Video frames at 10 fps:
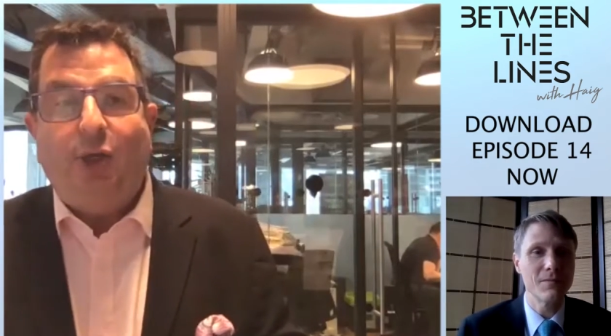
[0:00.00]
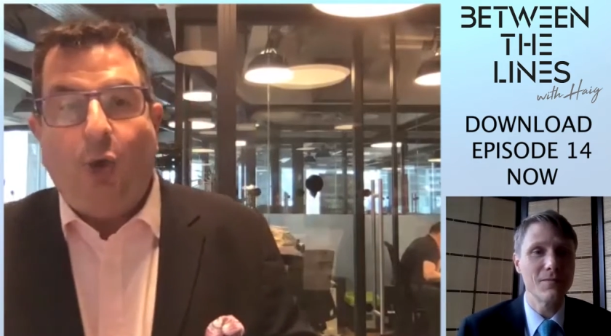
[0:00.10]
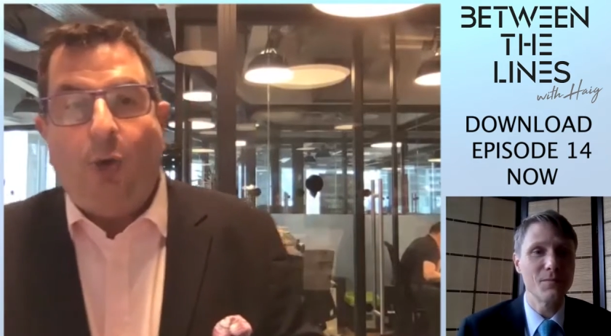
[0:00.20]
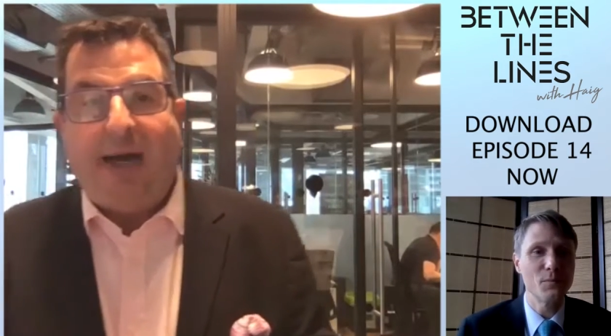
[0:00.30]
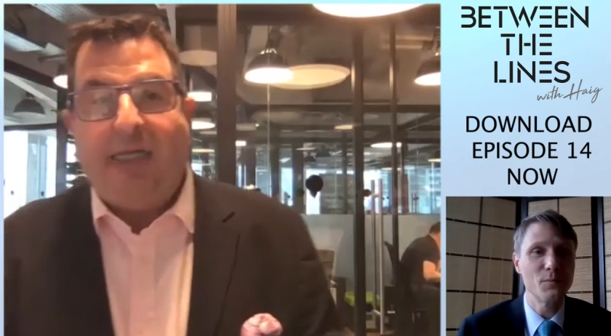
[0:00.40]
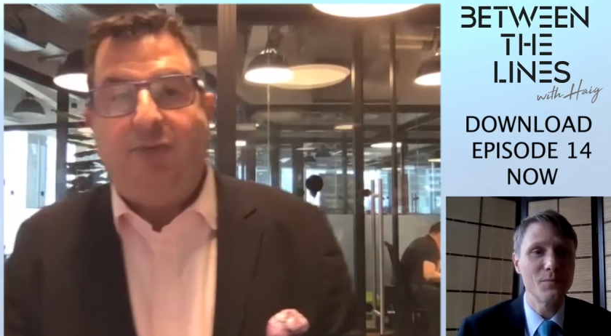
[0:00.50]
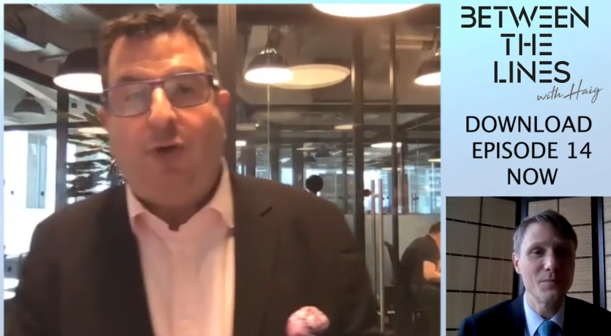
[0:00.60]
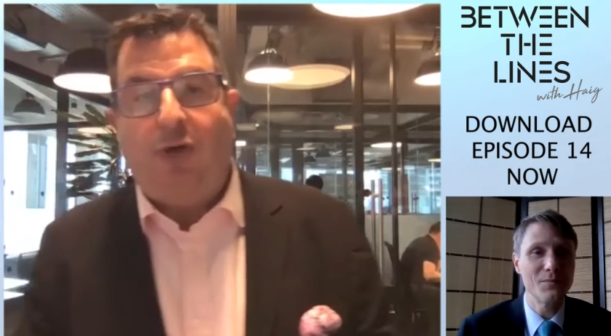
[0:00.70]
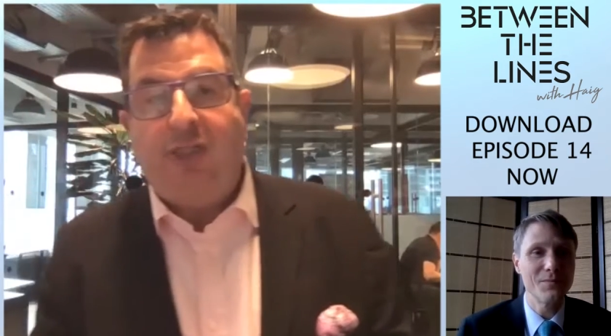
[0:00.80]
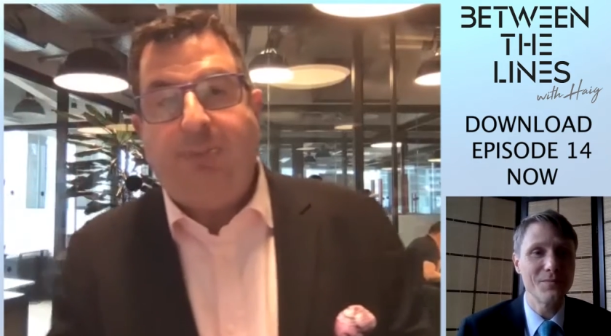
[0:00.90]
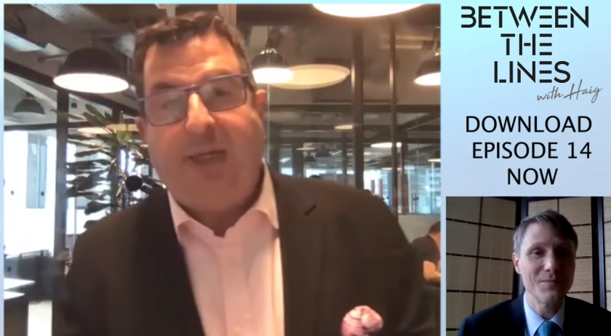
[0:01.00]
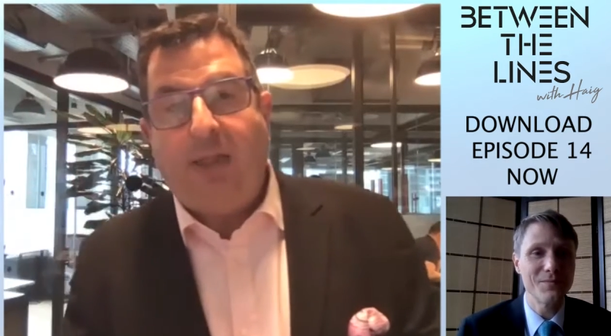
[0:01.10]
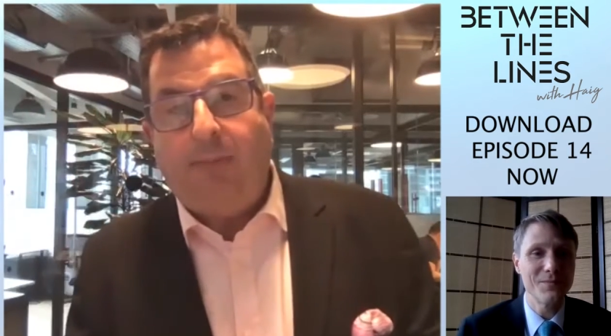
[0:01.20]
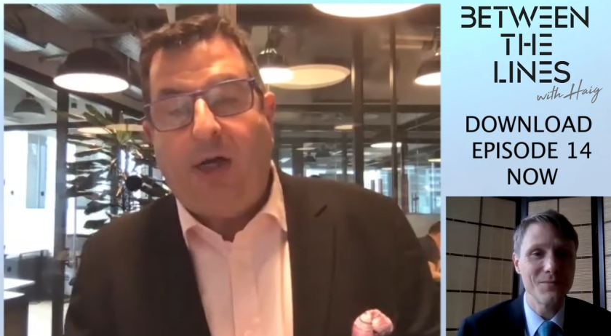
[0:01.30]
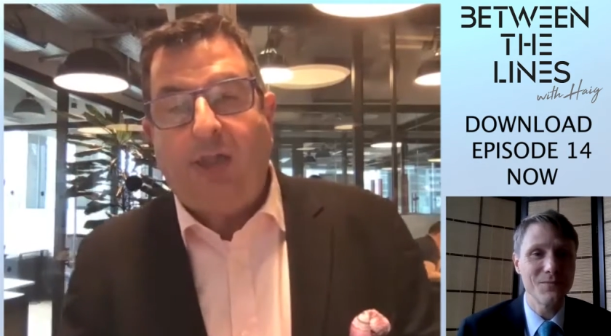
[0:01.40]
Speaker 1: your badge of honor as
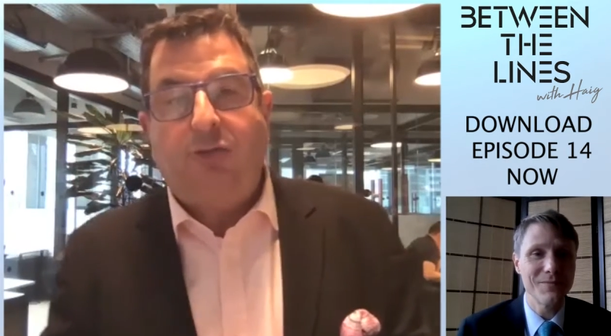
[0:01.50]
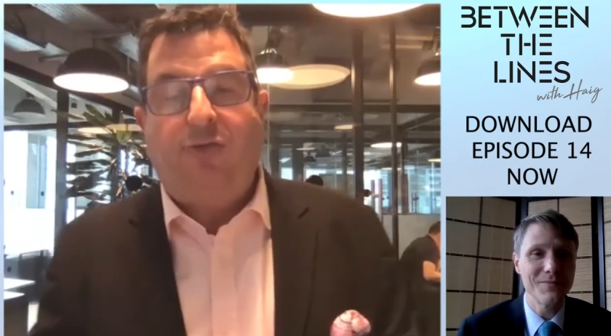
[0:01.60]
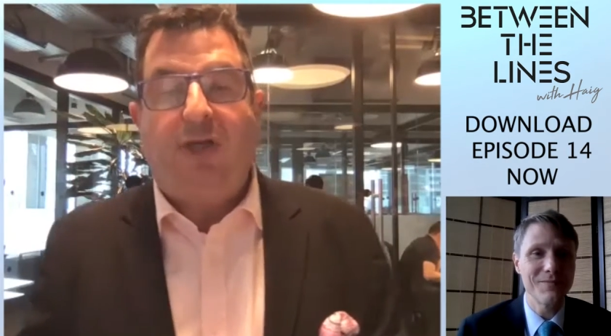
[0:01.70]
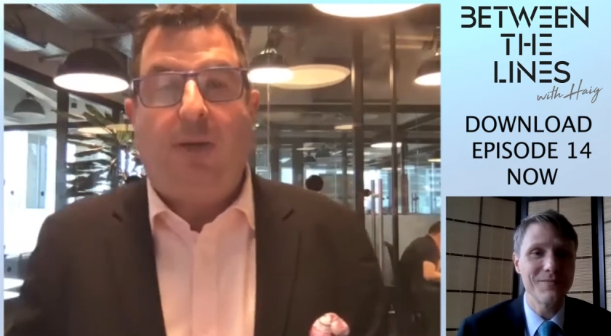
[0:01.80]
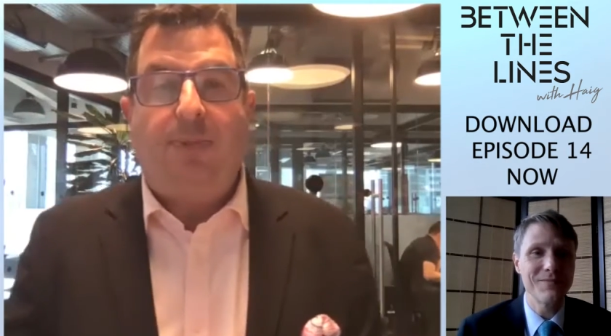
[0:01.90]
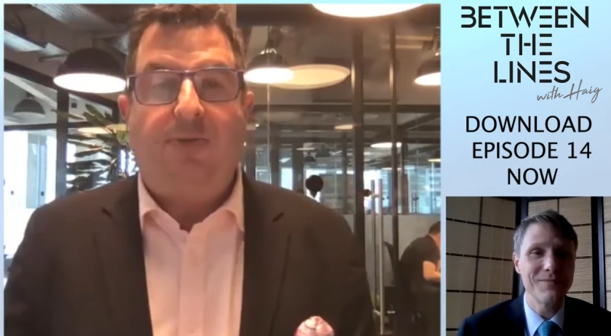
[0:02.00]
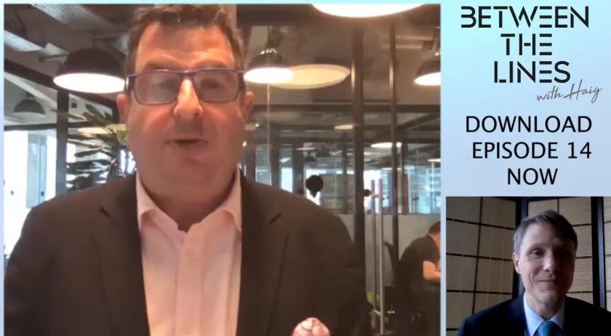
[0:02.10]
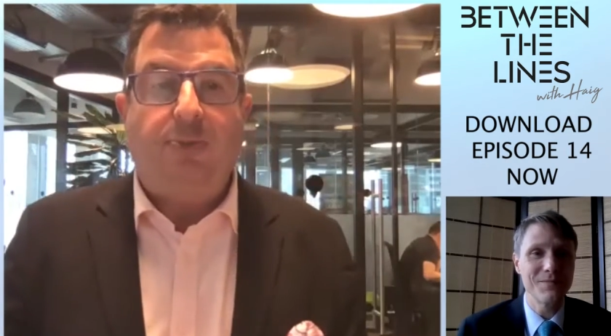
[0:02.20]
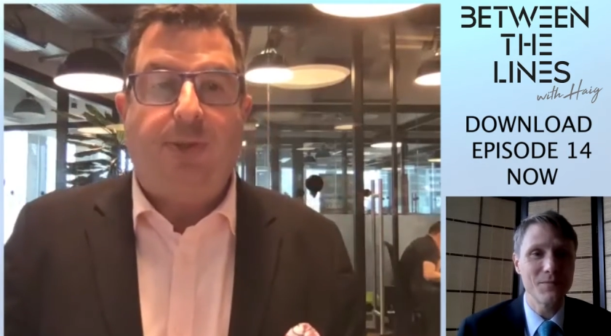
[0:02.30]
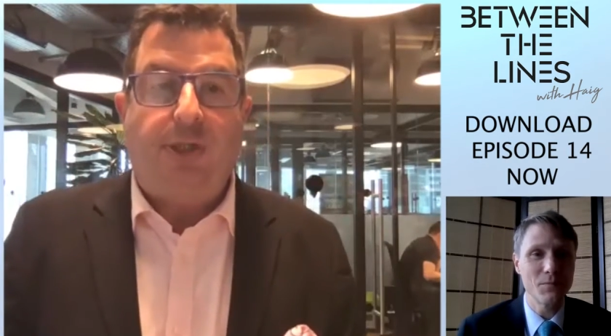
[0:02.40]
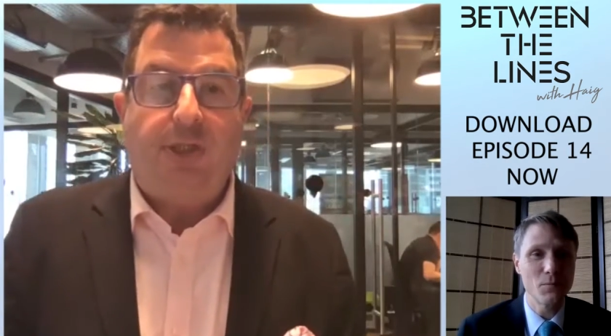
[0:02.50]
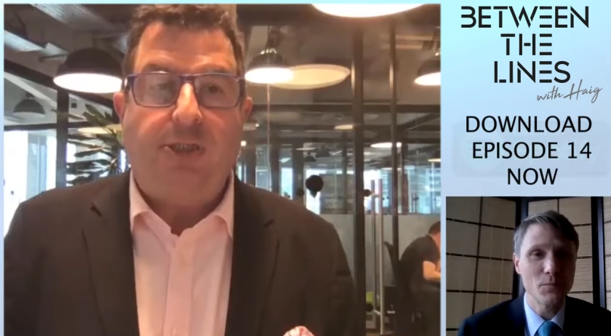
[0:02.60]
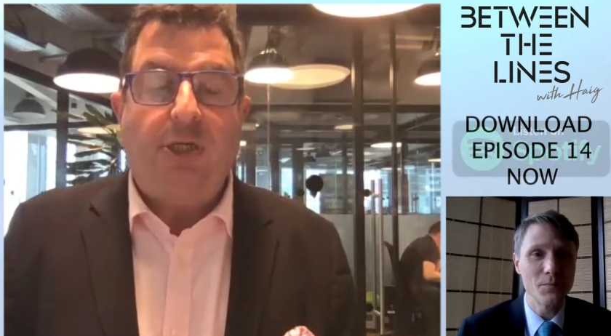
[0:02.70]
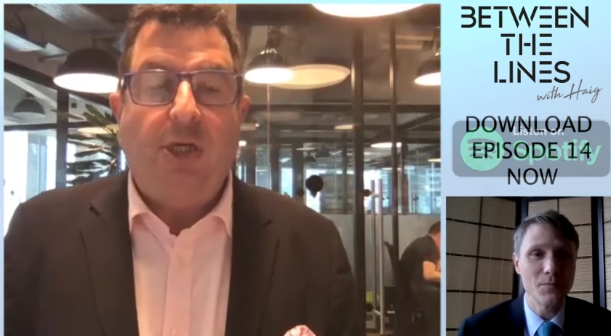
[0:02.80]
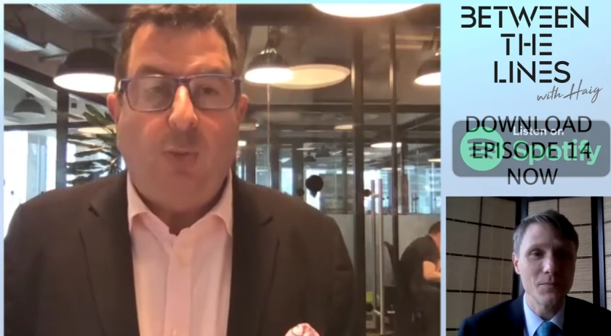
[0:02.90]
being the master of the company of
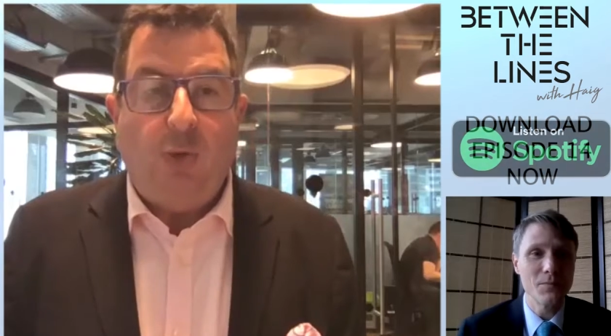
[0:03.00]
entrepreneurs